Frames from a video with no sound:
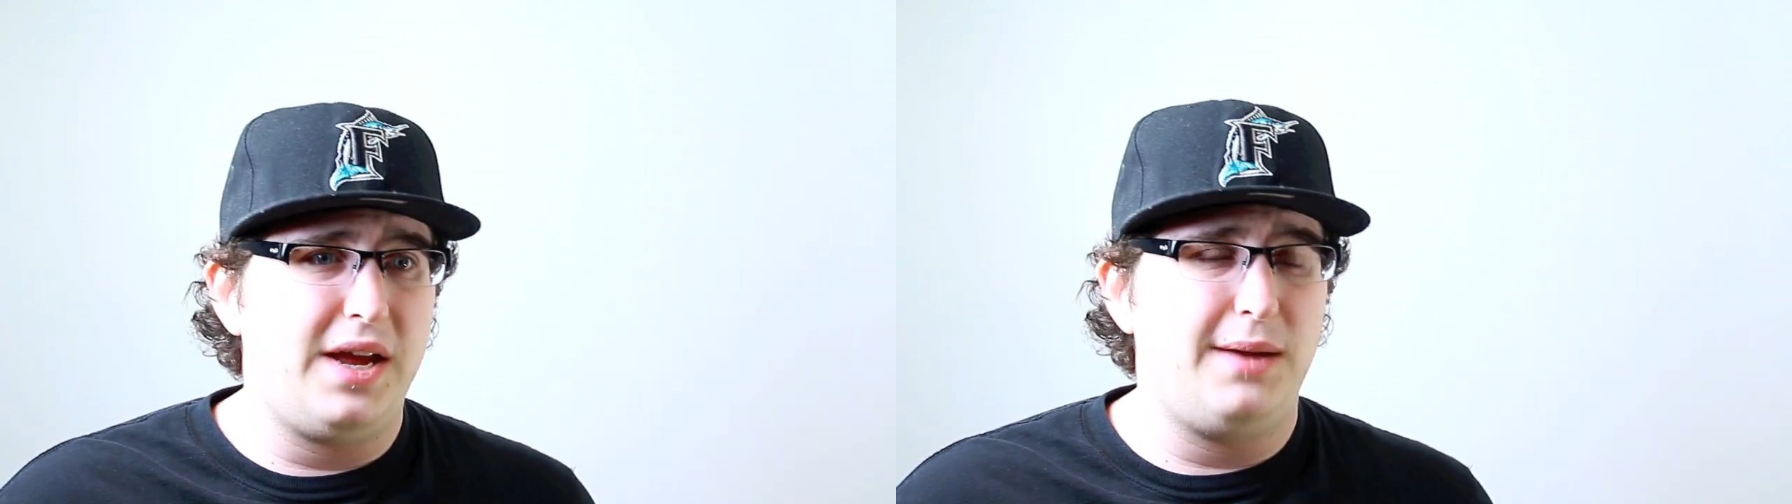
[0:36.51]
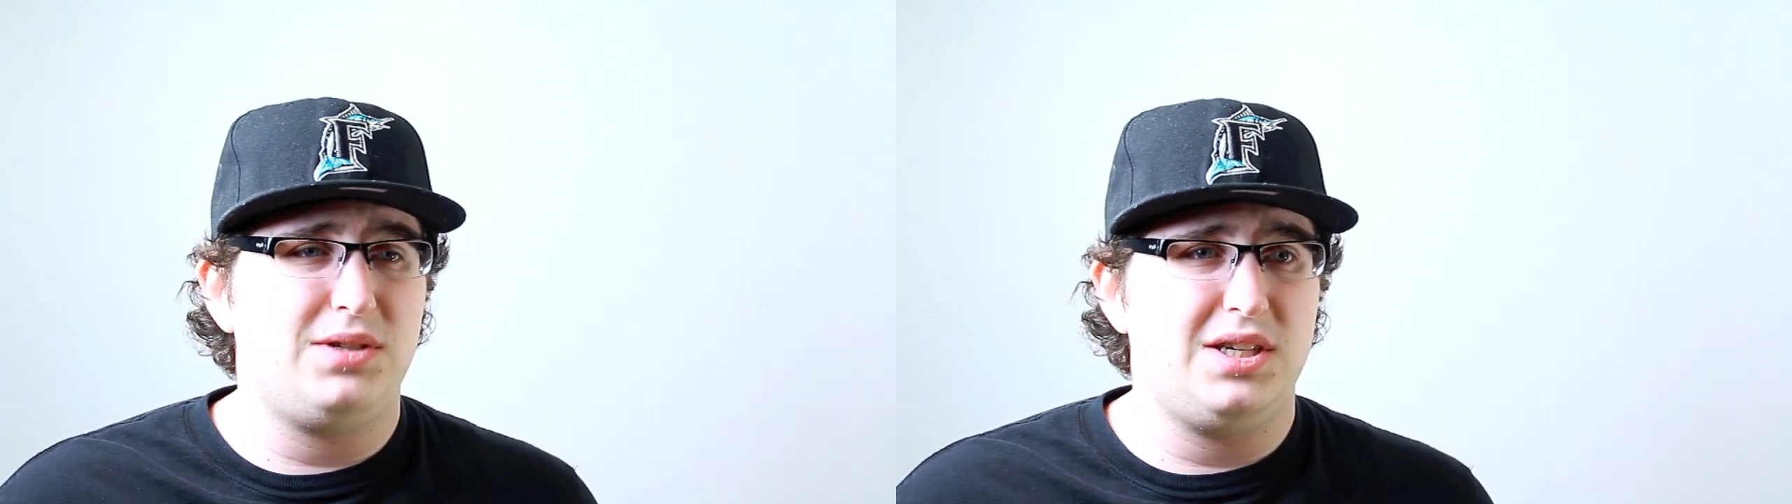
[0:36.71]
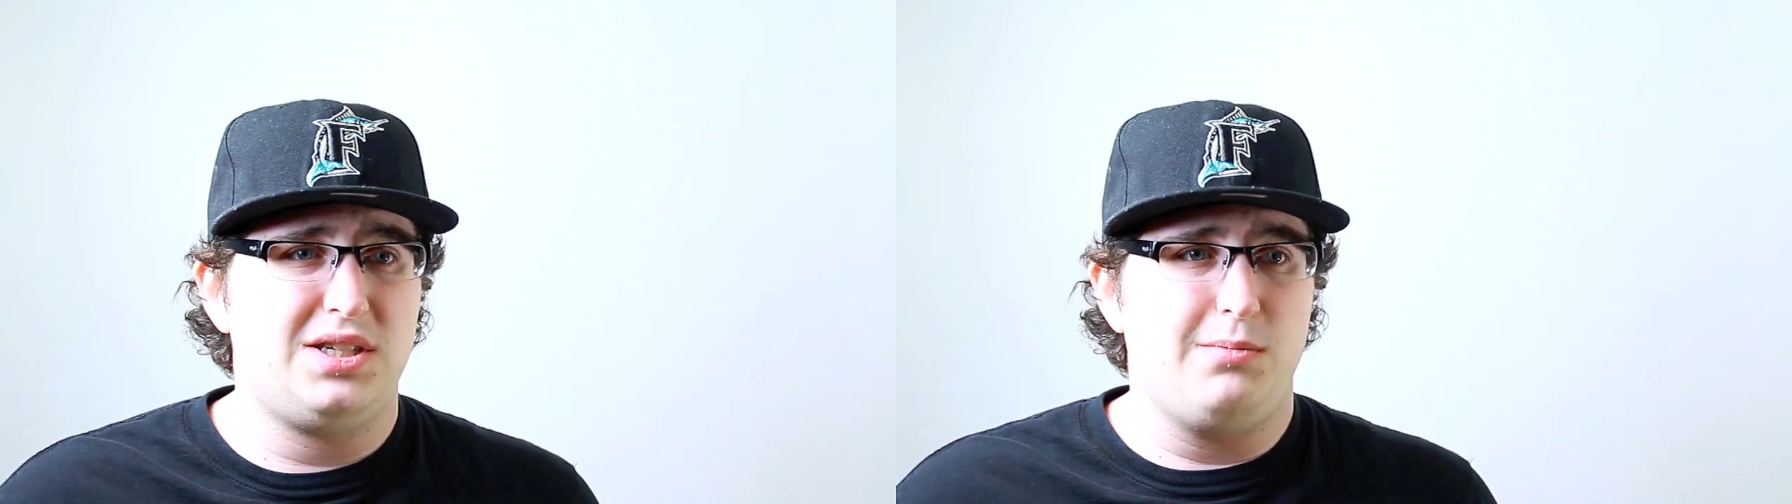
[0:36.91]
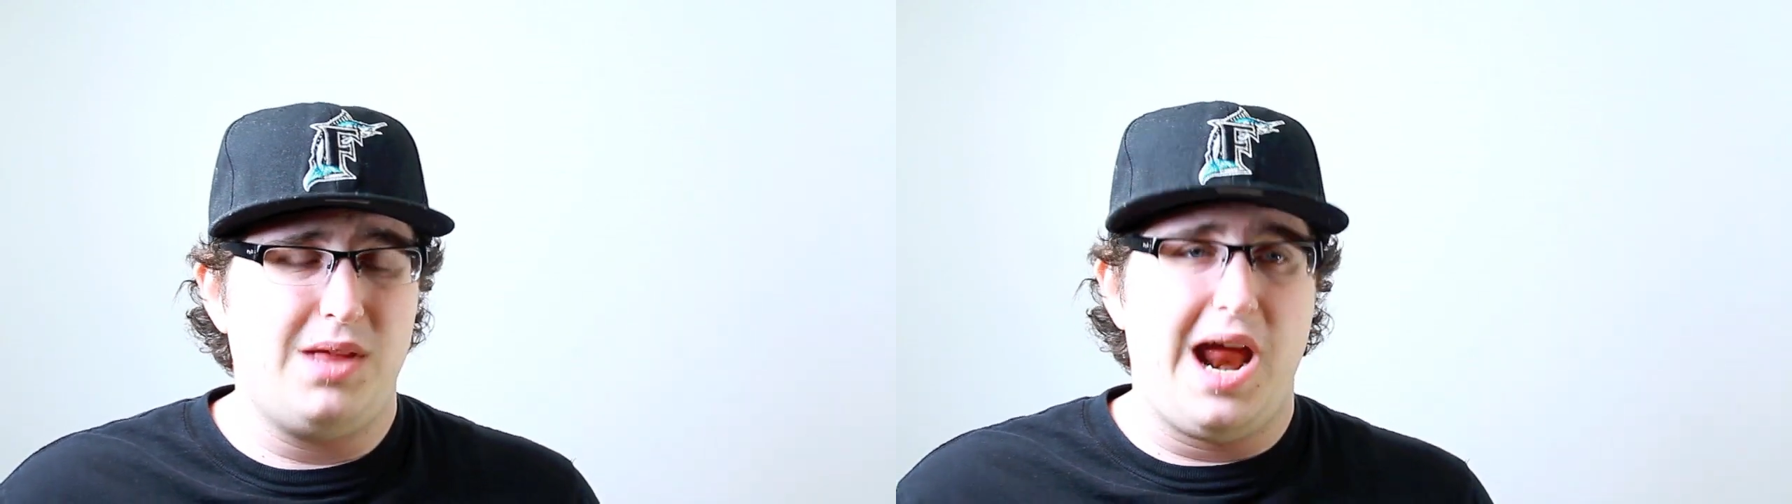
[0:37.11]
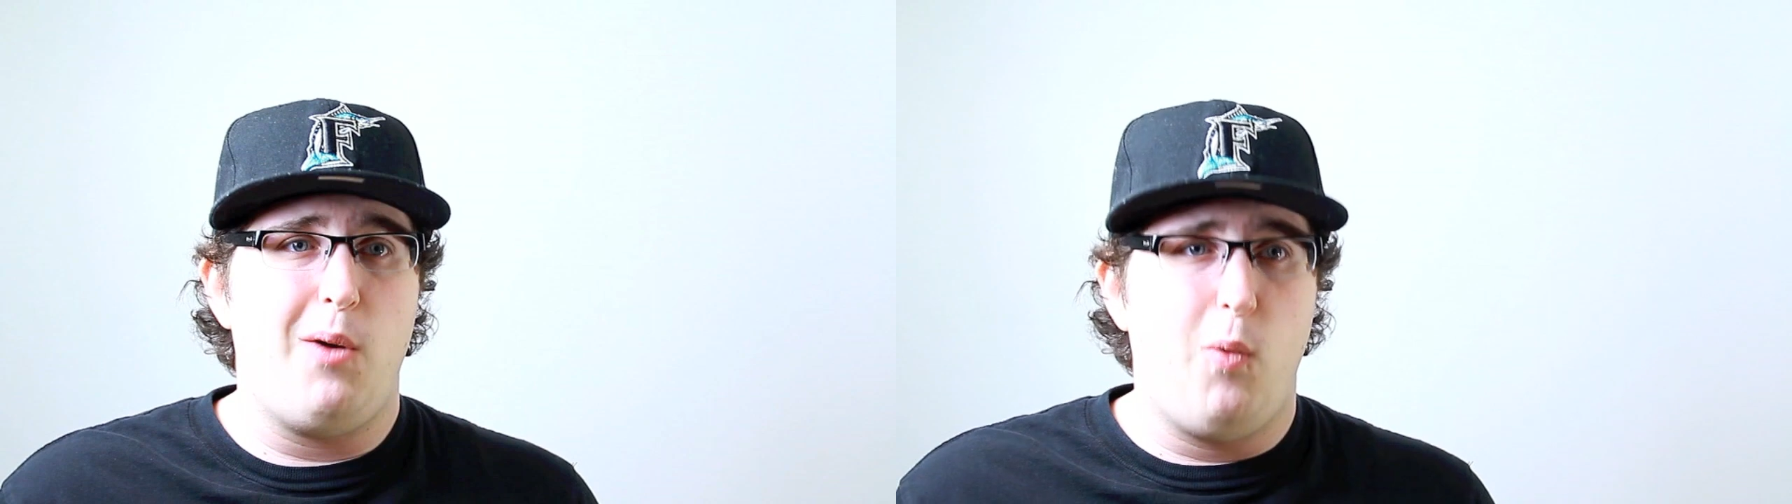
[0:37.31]
game system
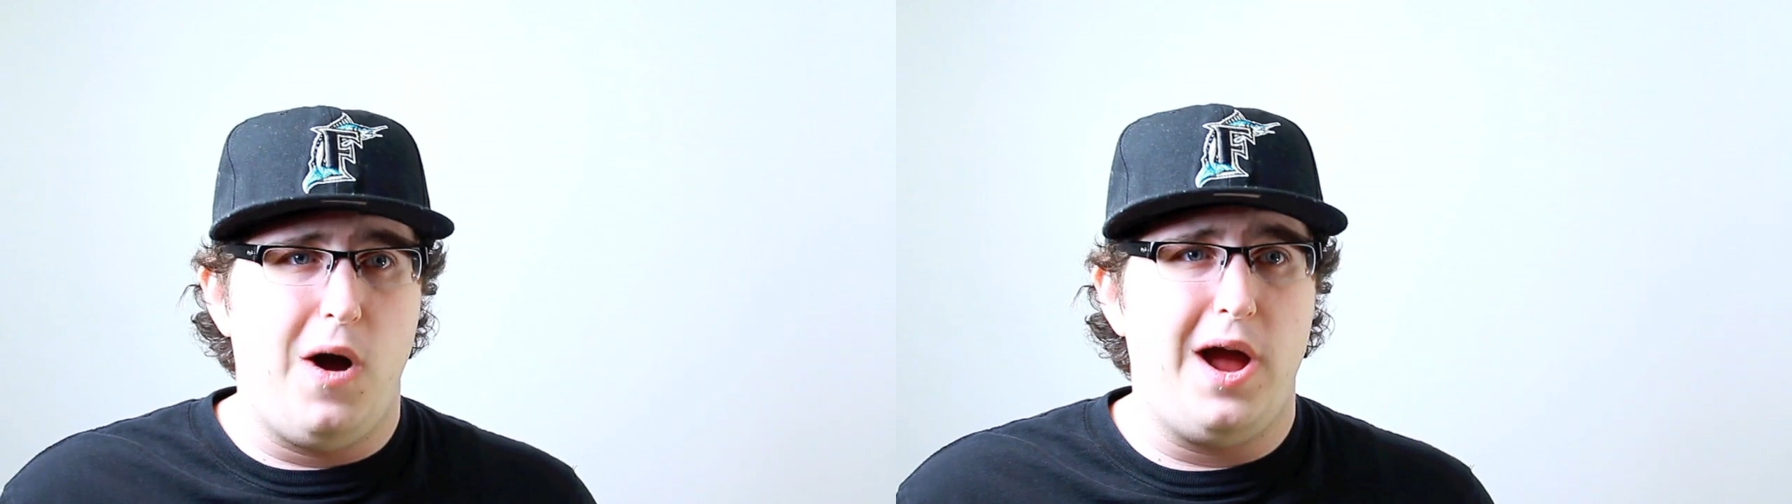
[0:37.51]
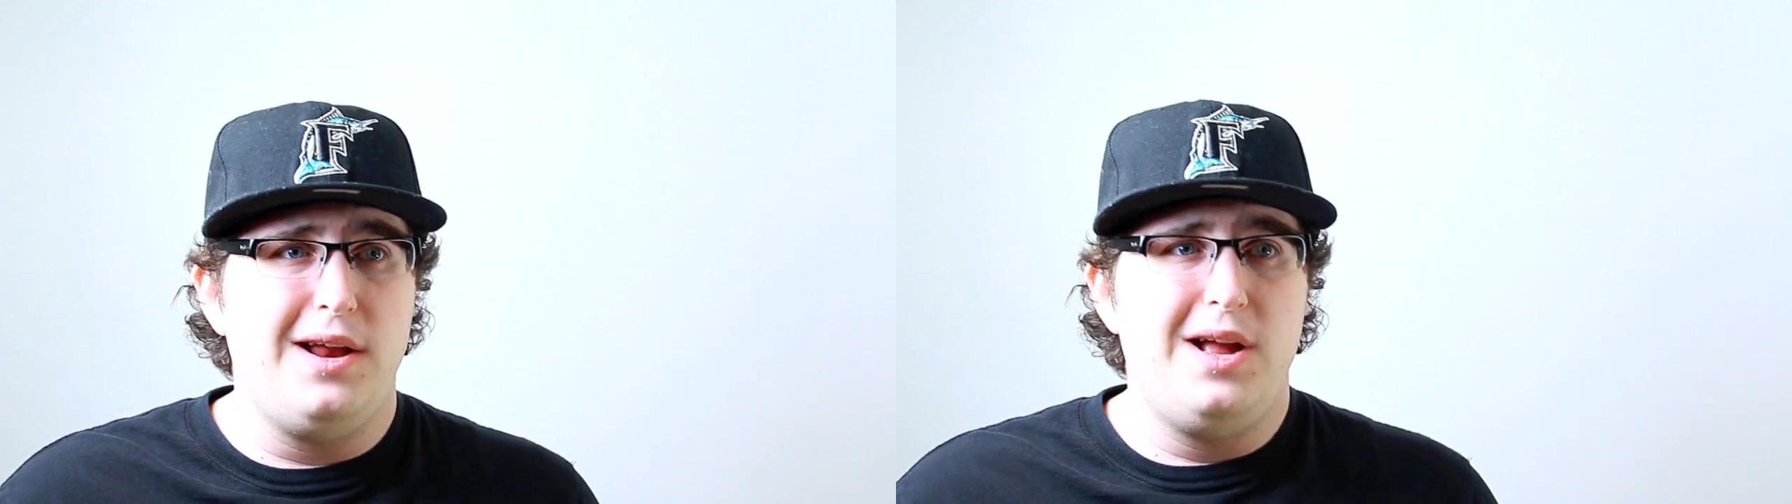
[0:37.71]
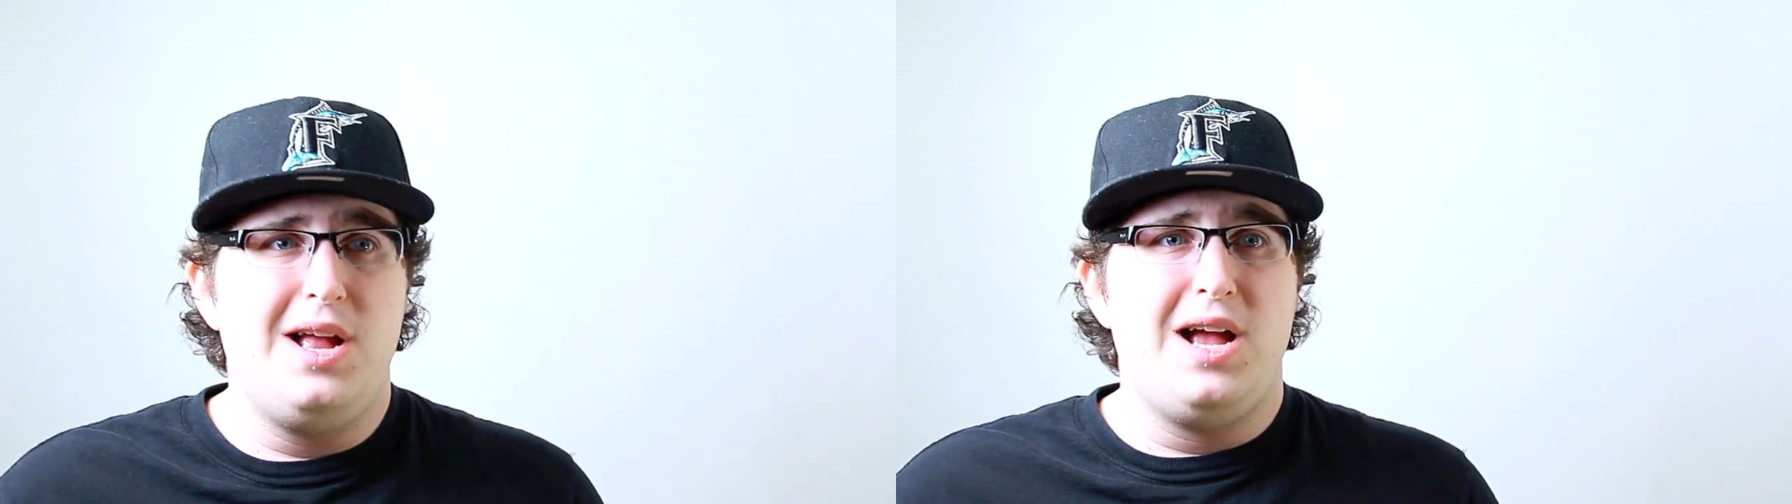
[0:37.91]
that I want,